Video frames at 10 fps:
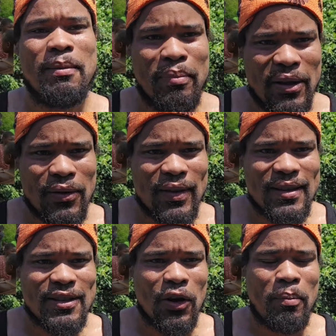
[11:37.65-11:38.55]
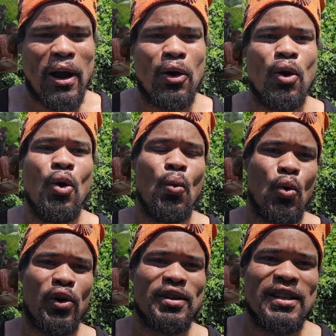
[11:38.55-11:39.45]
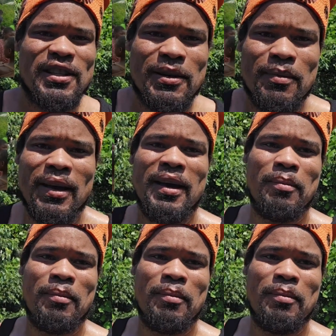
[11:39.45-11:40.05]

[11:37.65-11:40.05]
me build this solar power water system,